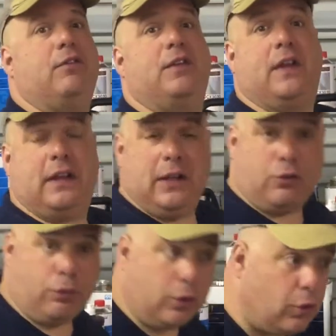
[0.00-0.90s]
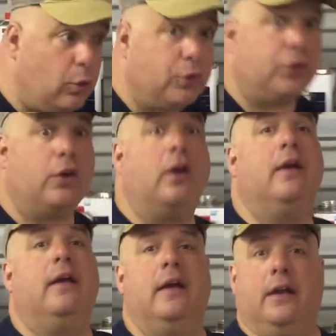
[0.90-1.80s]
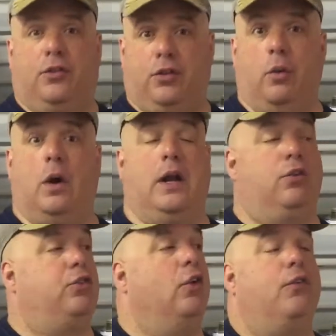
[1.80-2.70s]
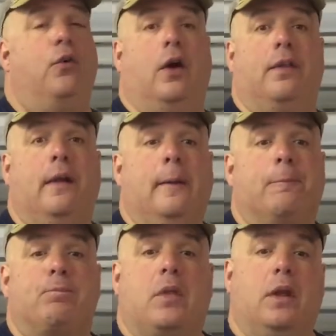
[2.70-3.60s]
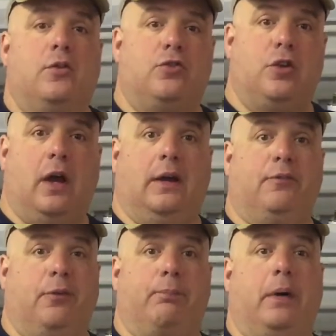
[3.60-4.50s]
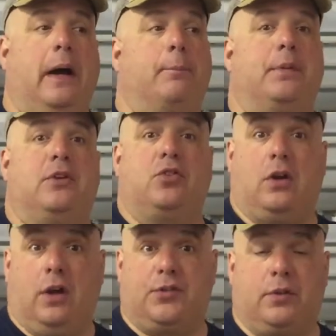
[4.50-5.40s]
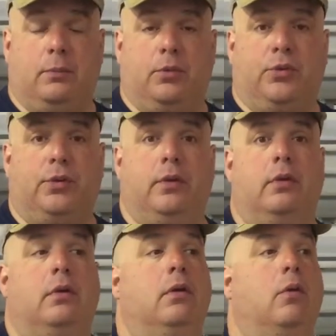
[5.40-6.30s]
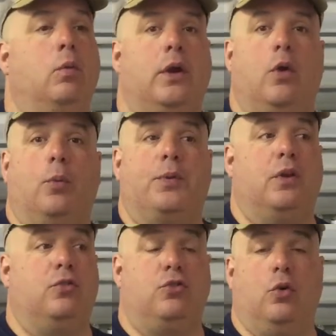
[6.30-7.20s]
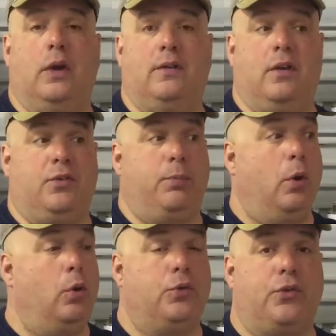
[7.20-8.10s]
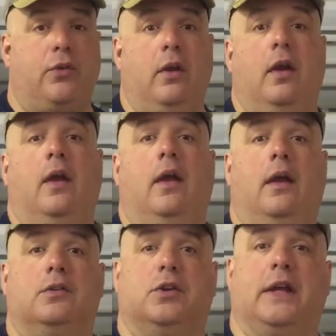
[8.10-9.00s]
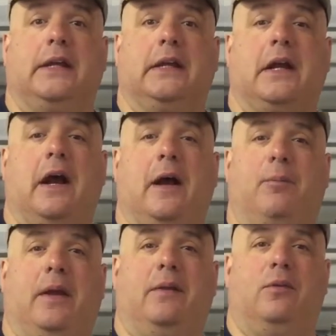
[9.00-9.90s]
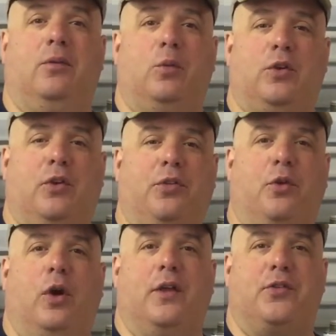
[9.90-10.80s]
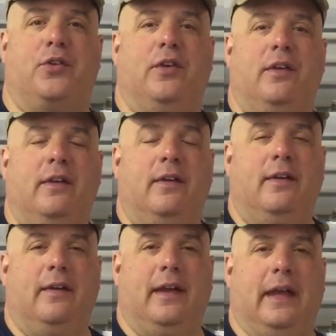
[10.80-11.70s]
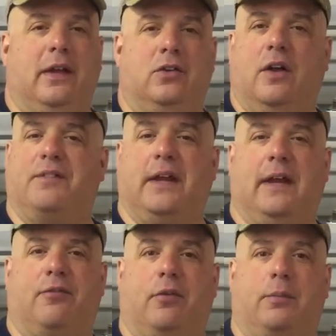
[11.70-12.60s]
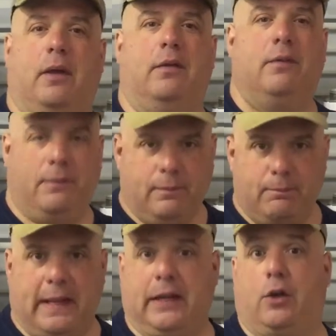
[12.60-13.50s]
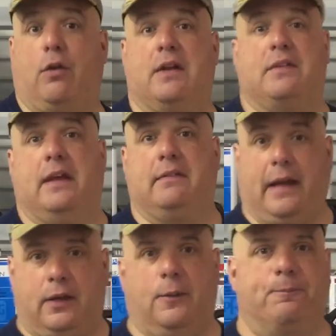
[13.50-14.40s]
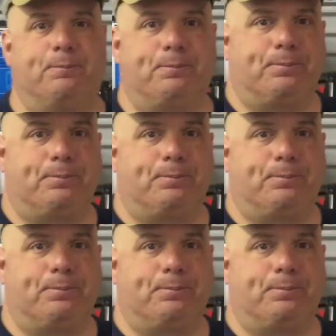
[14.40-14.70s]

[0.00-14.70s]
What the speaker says: everything needs reducer, so on and so forth. John from Palm Beach Customs, we hope you enjoyed this post. Like and comment with your thoughts, and I'd love to hear from you. Make it a great day. Thank you.